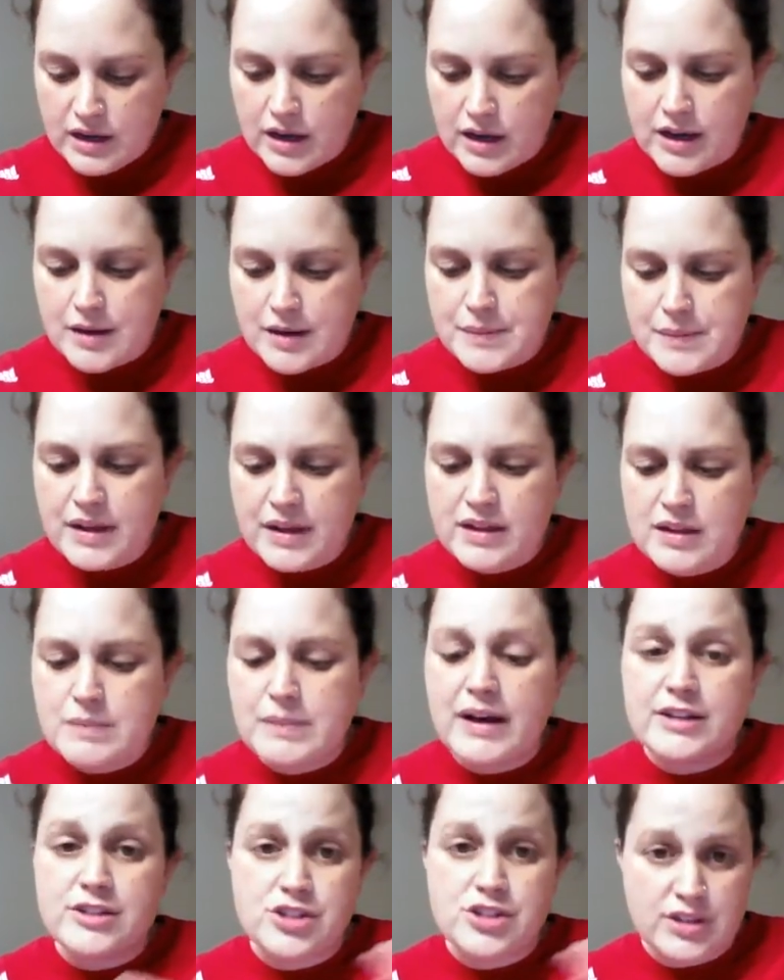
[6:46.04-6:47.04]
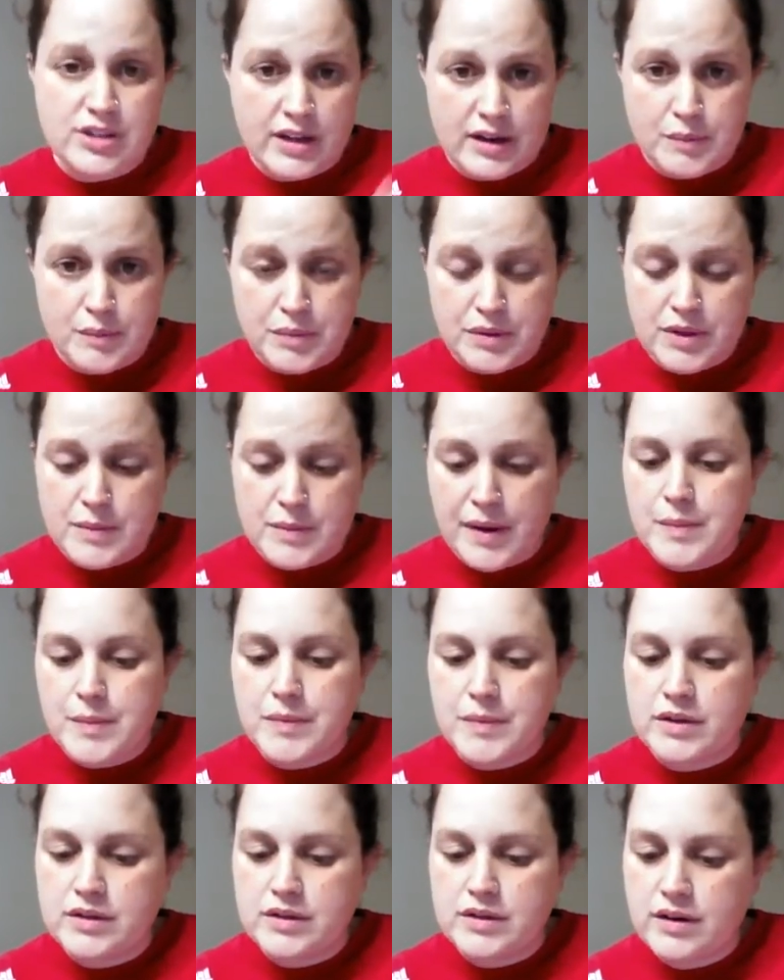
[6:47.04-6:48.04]
And then matching that up with the
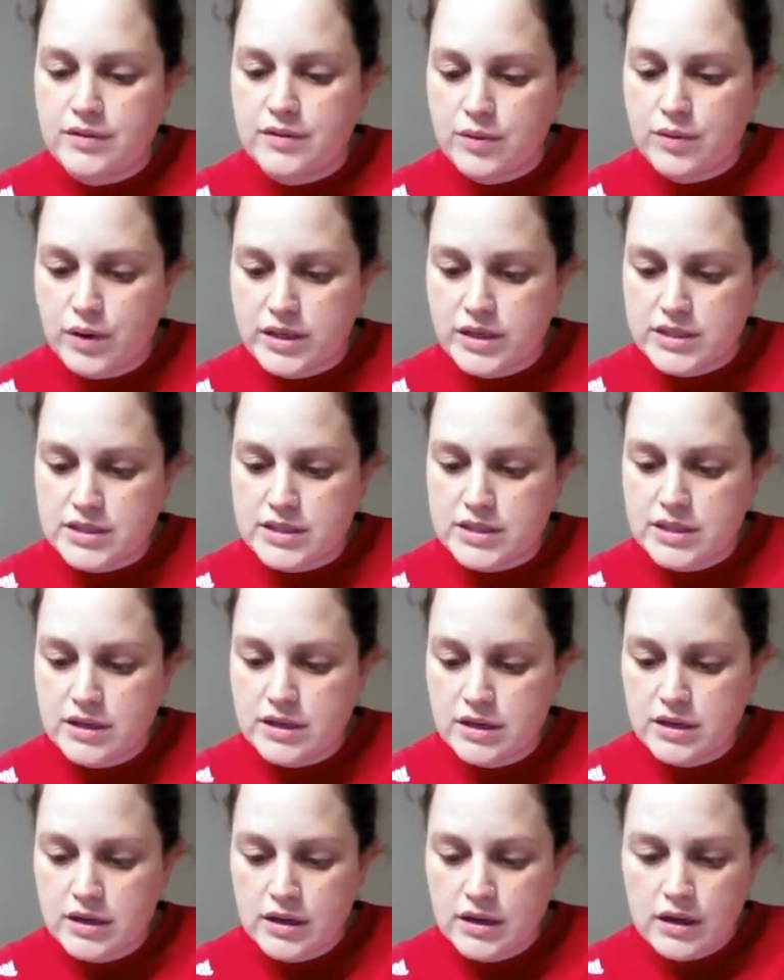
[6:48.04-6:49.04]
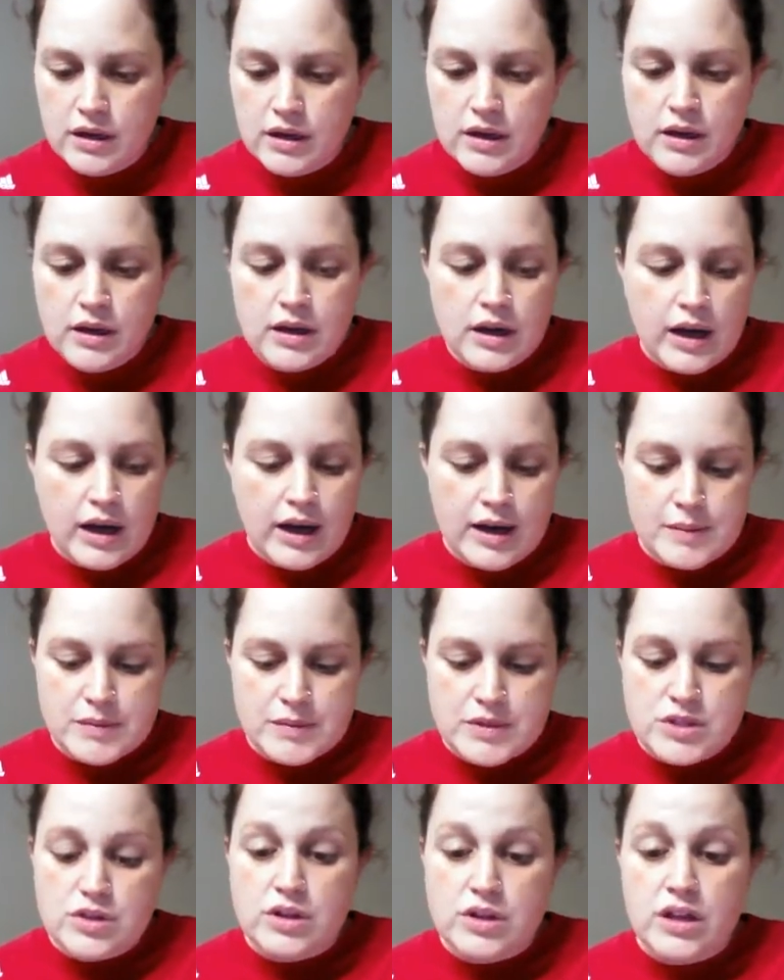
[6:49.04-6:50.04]
Bible, of course.
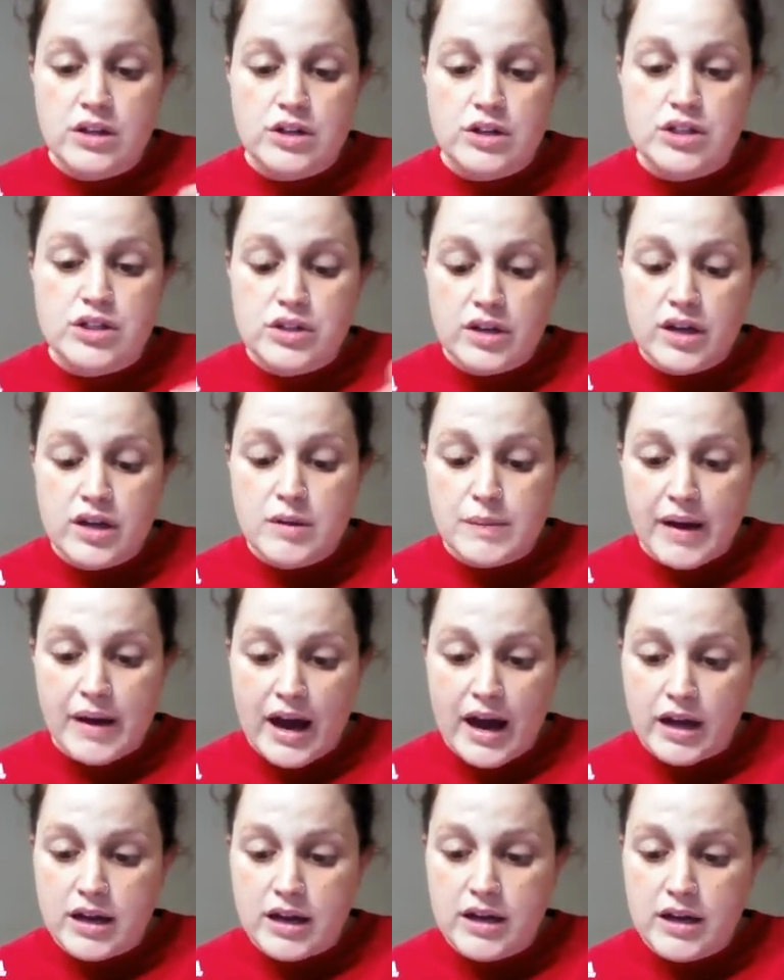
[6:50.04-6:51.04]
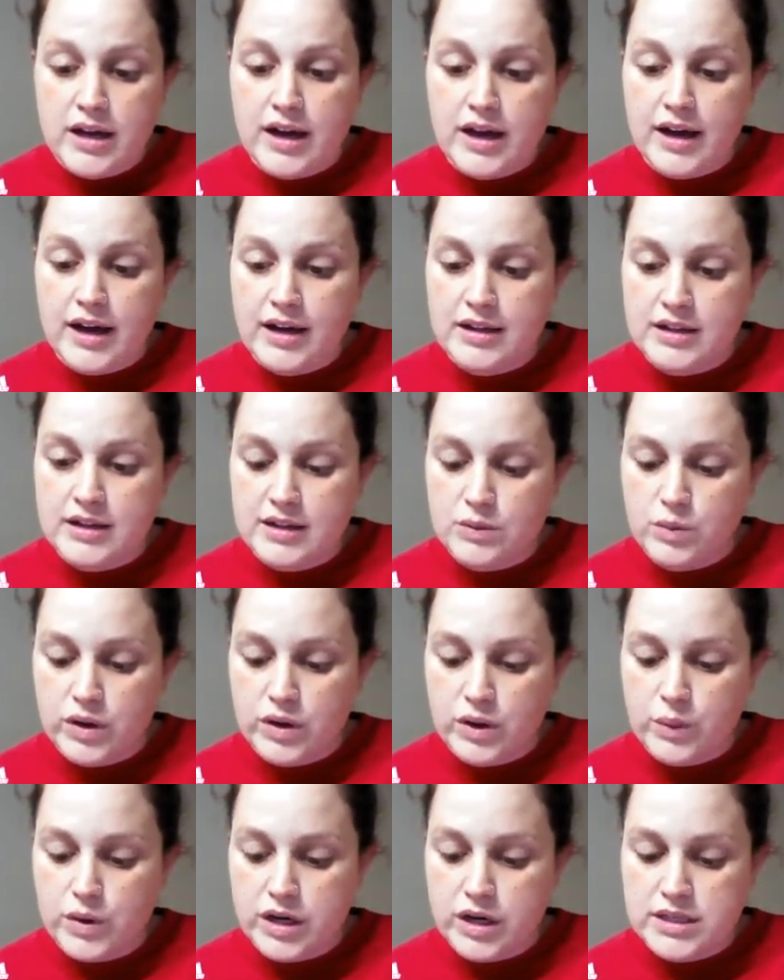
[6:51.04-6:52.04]
So then there's looking back at
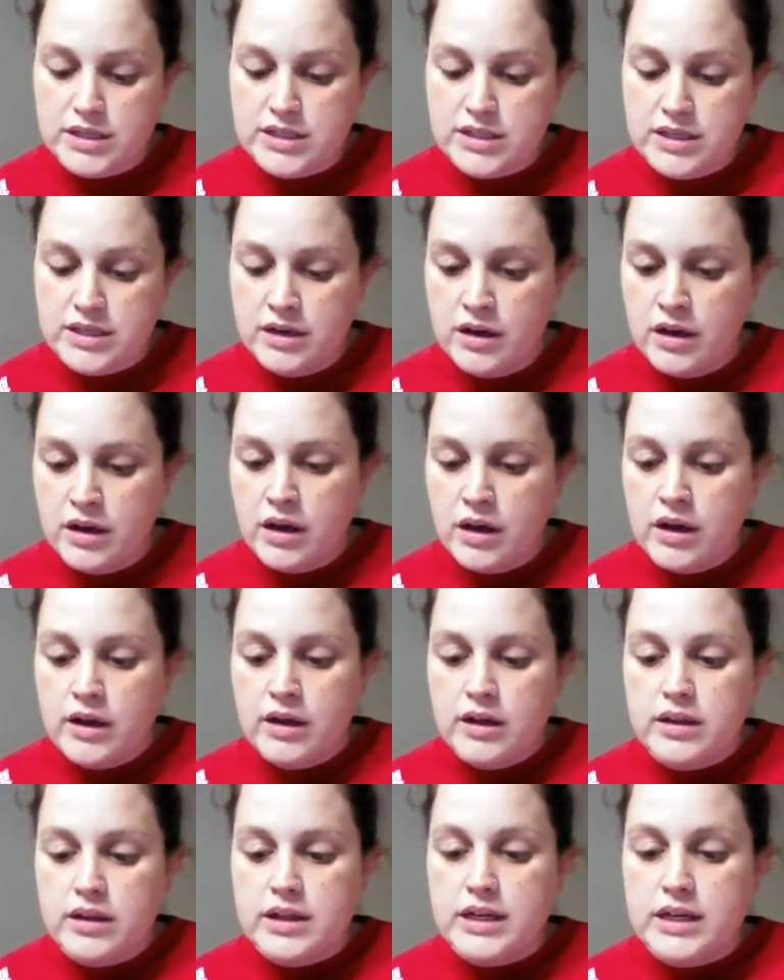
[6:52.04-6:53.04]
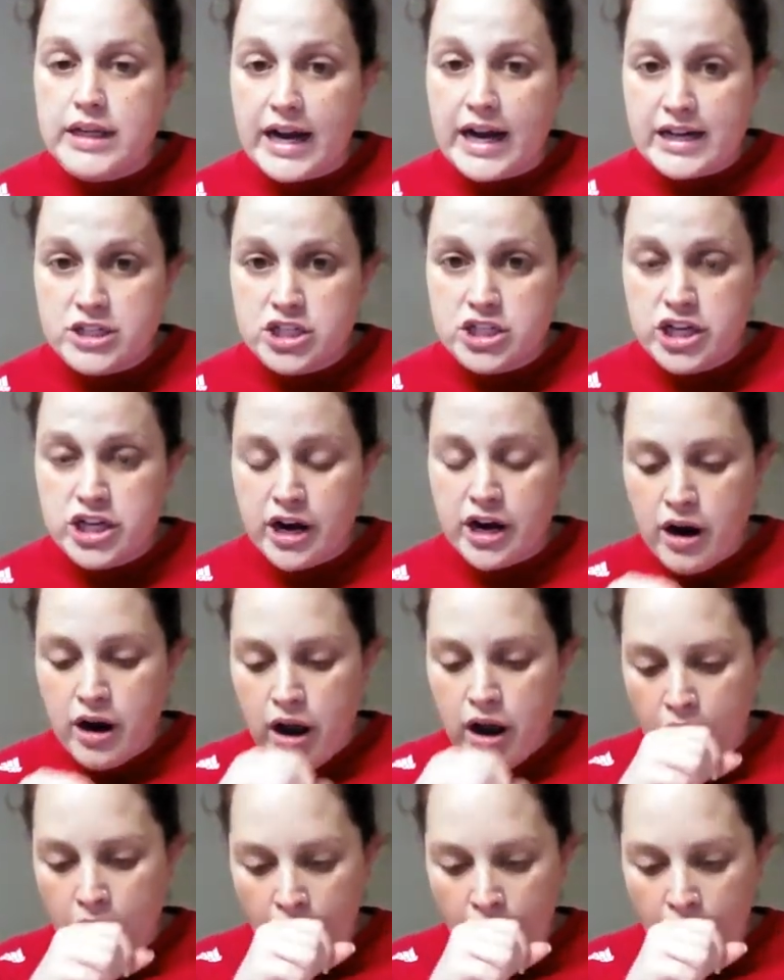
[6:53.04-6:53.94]
what worked the last year.